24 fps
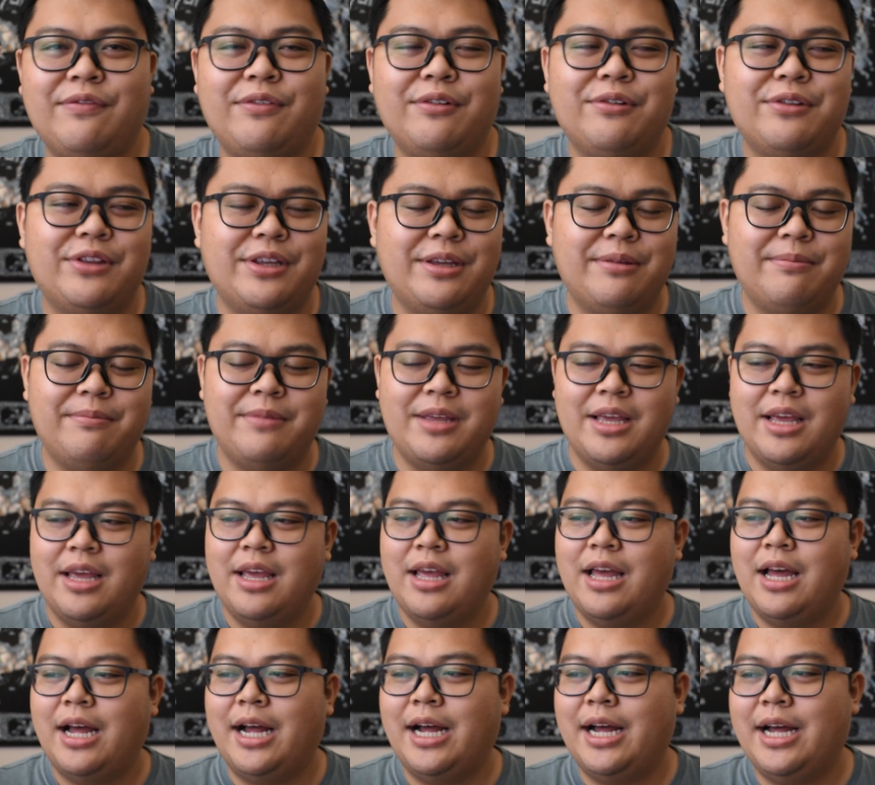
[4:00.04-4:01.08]
for them.
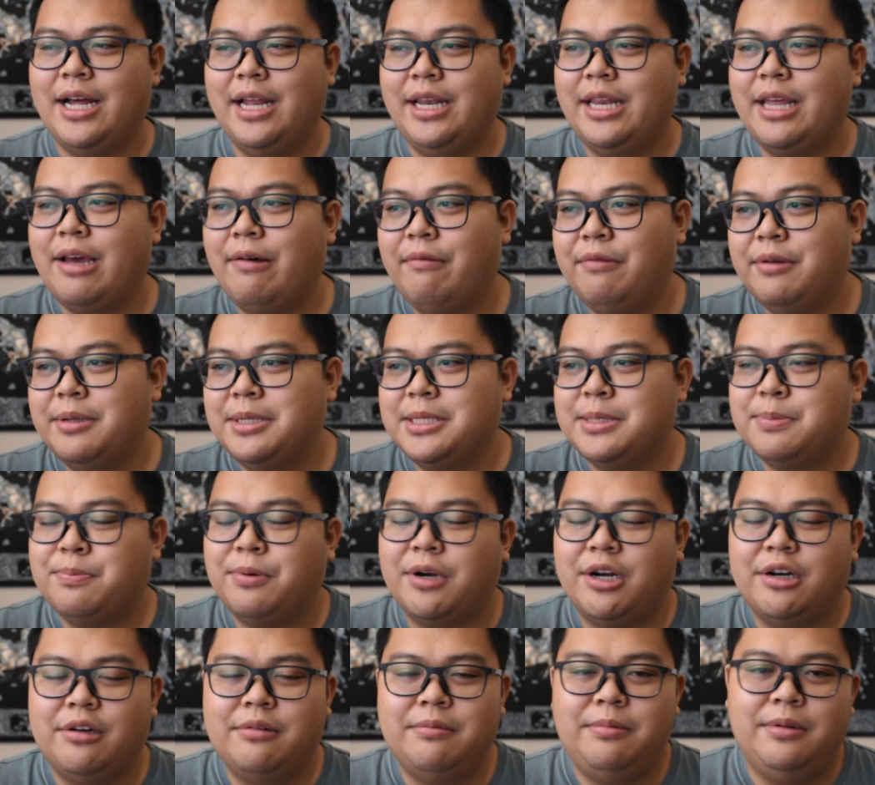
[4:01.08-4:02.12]
That was
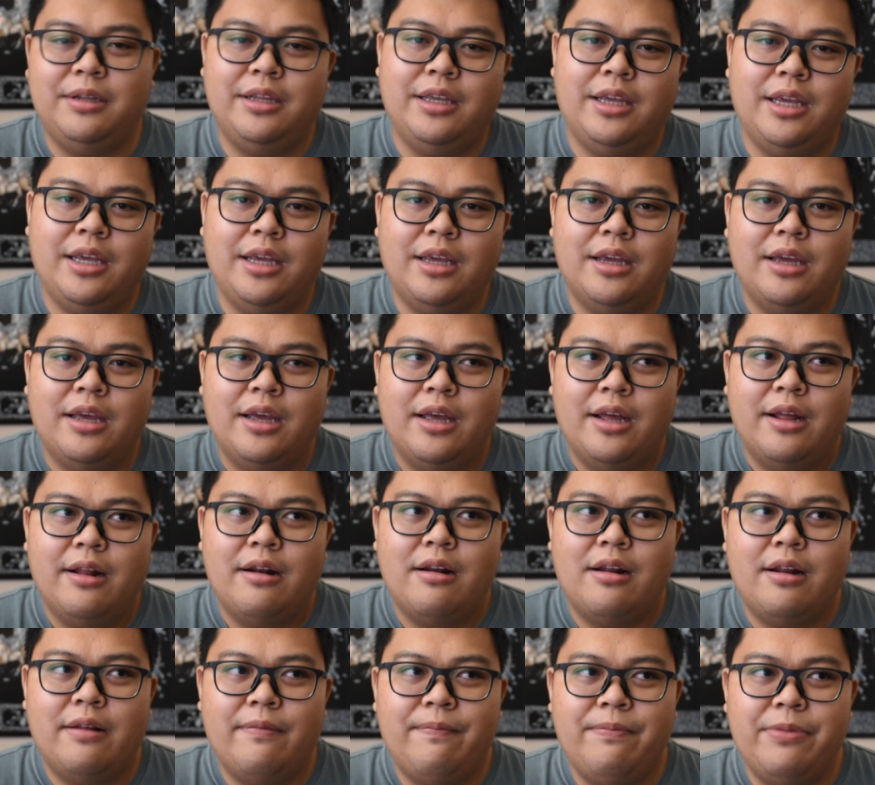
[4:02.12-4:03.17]
probably
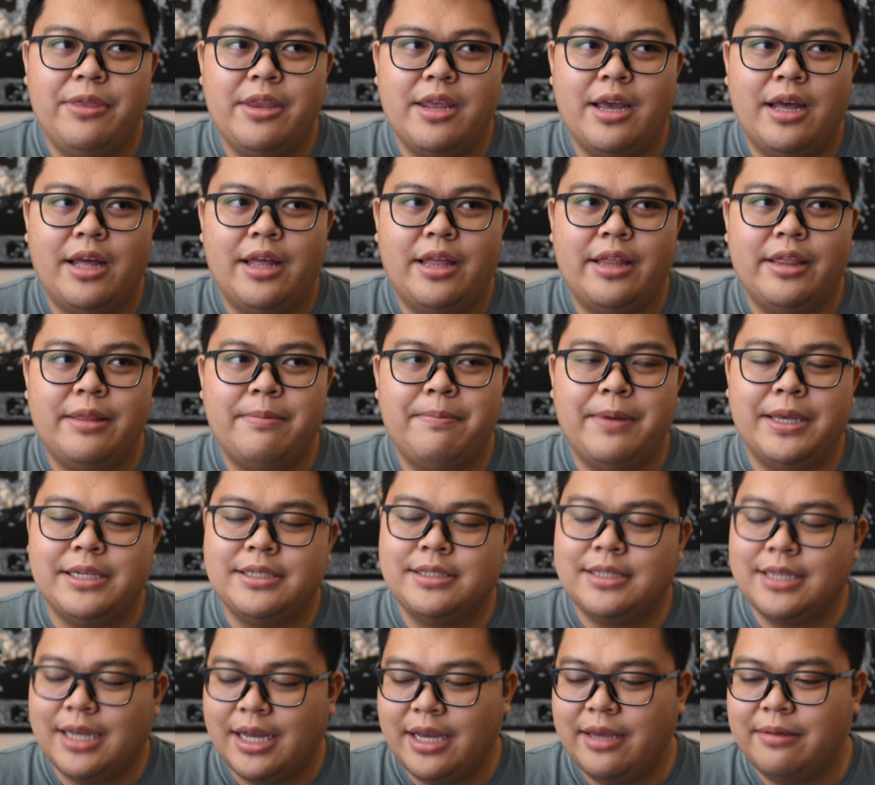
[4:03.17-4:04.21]
the
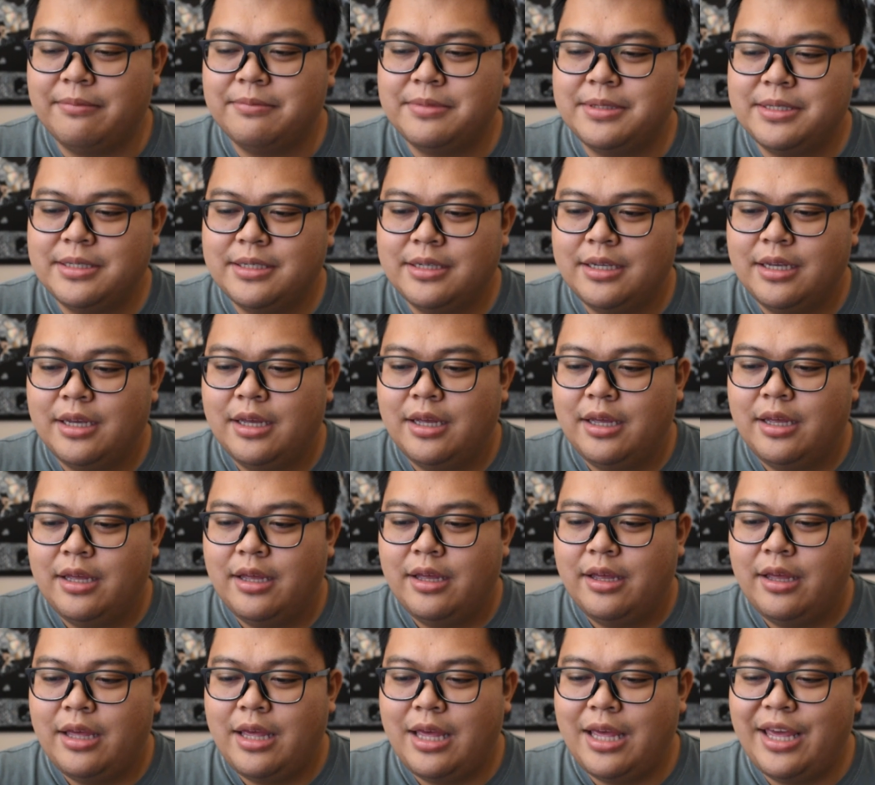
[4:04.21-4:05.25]
best times.
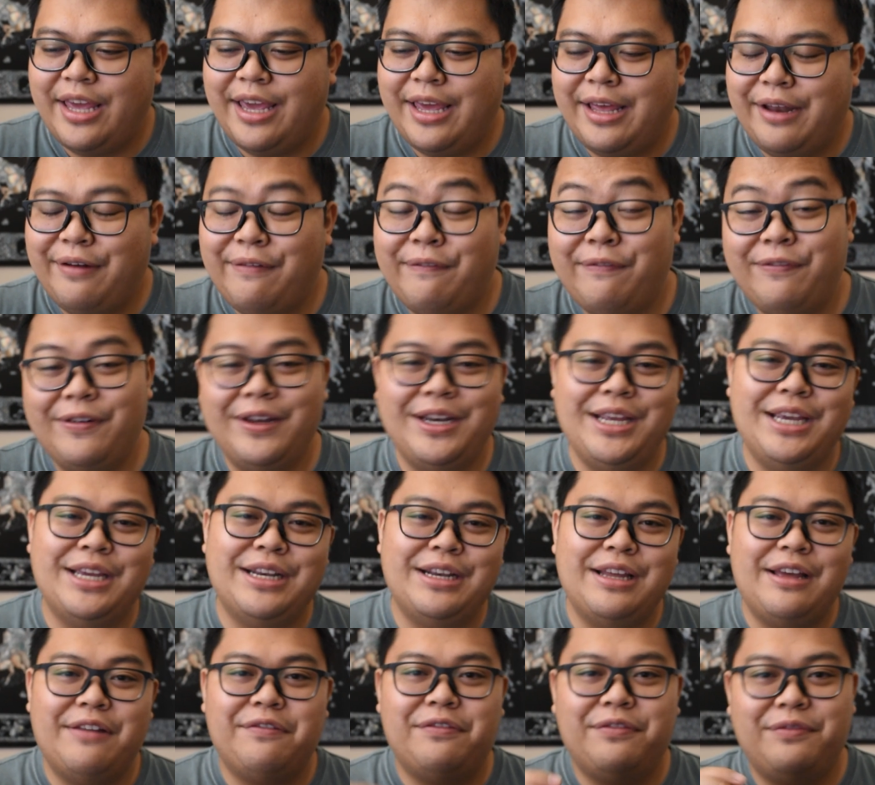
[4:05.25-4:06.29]
And funny
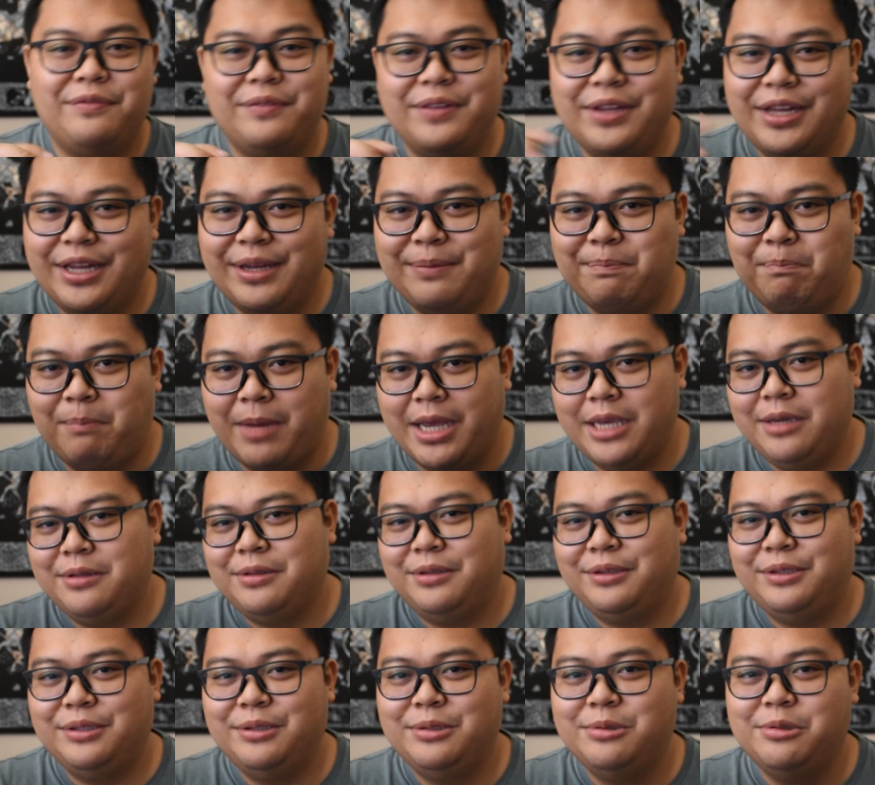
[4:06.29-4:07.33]
enough,
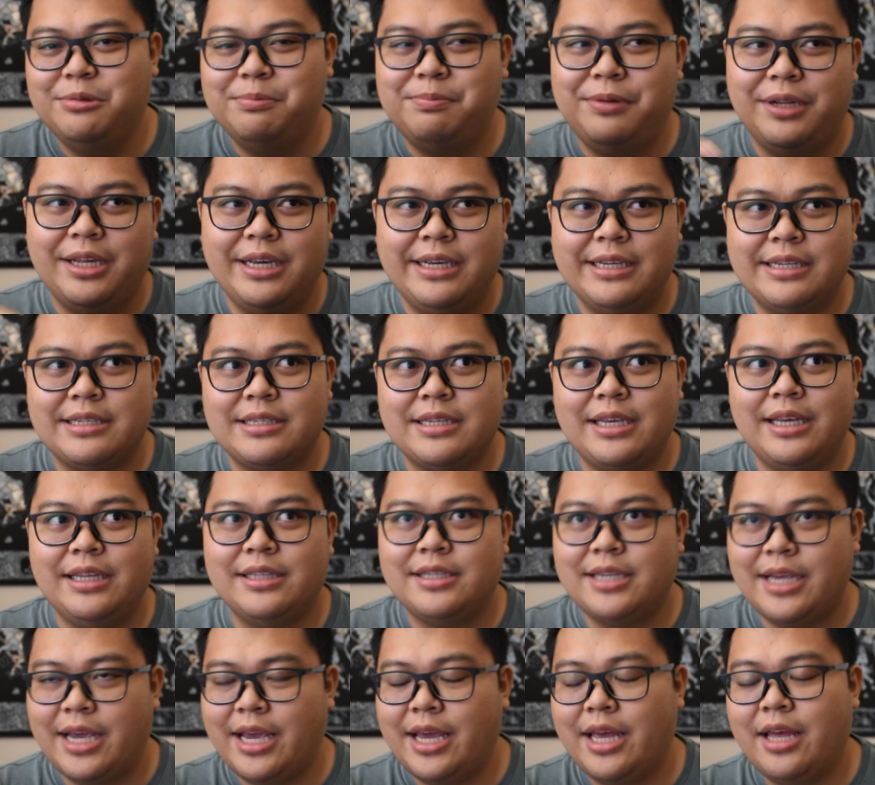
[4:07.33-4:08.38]
Michael, who plays
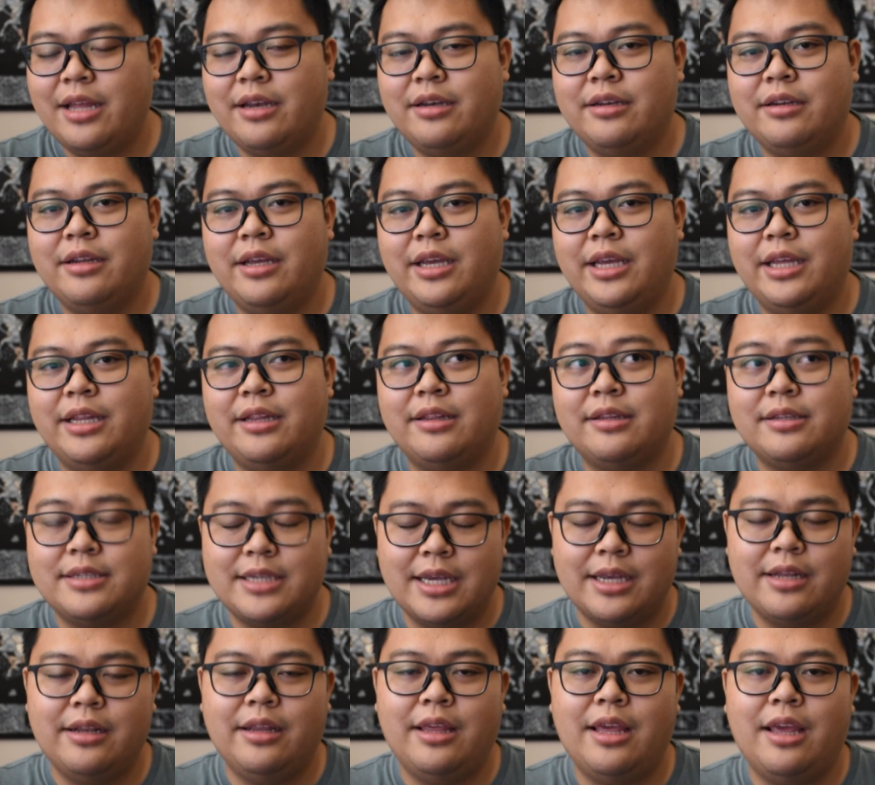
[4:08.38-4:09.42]
Etan in the
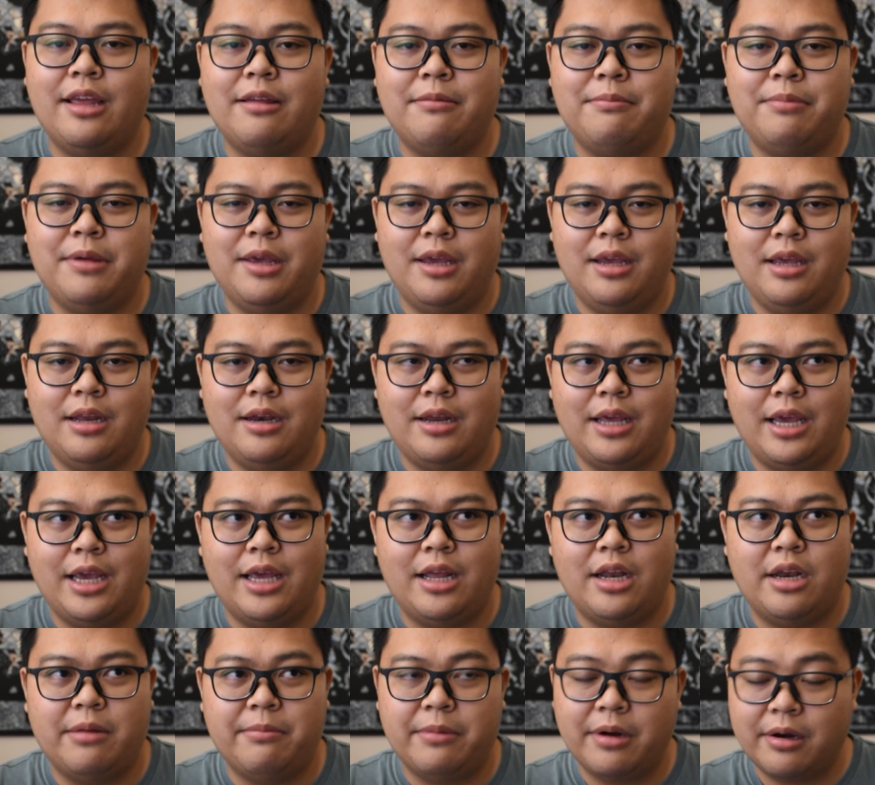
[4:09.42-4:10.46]
second campaign
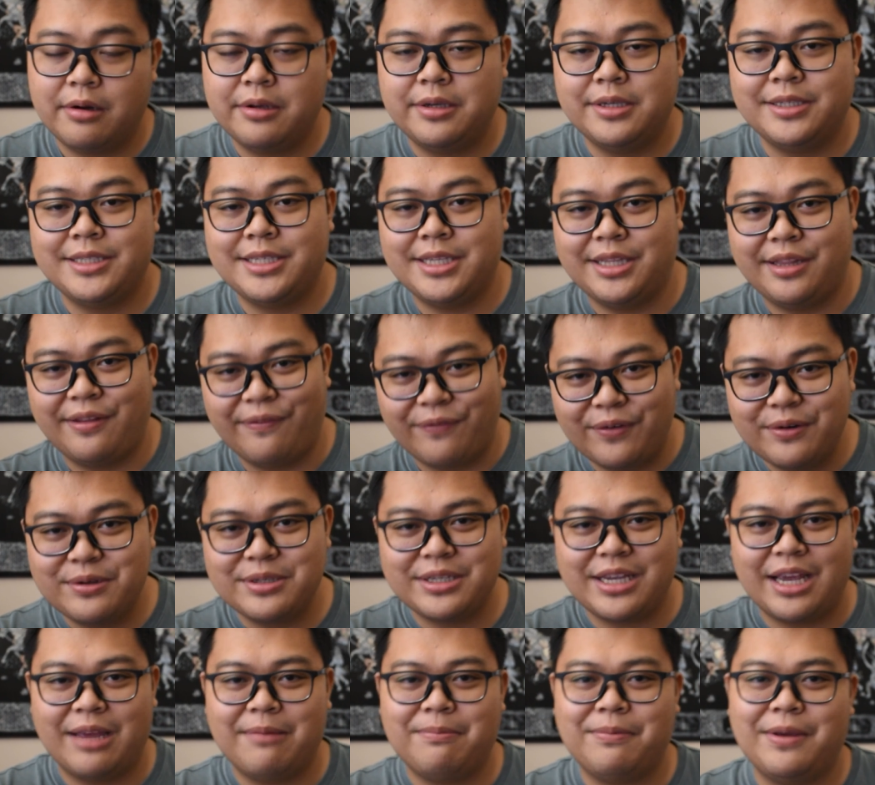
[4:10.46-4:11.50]
and the Marcus in the
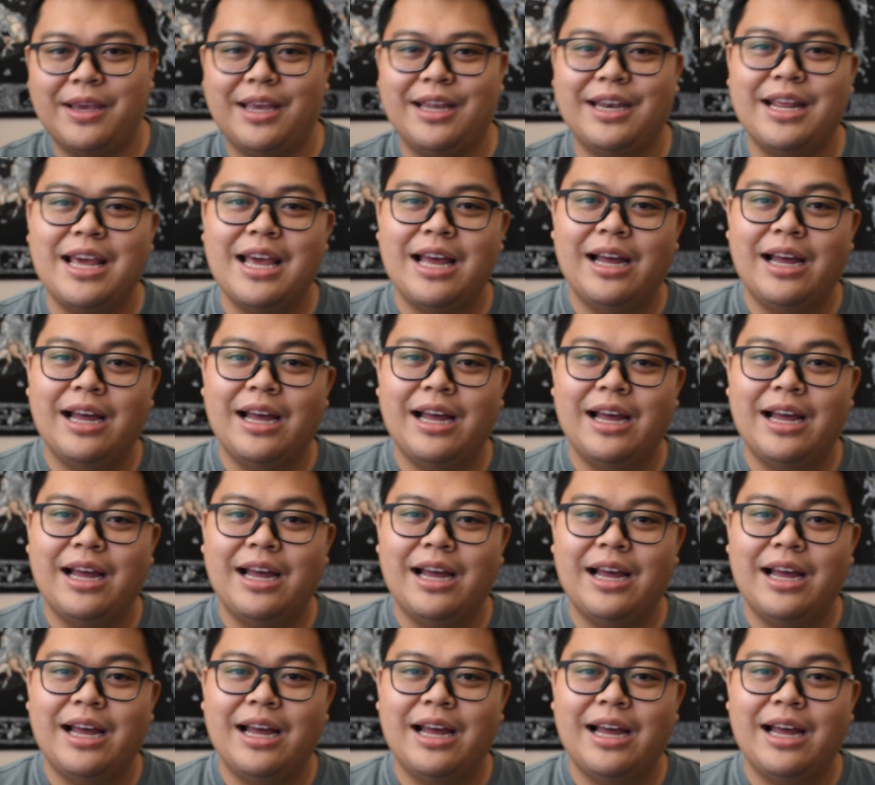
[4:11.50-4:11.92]
first campaign,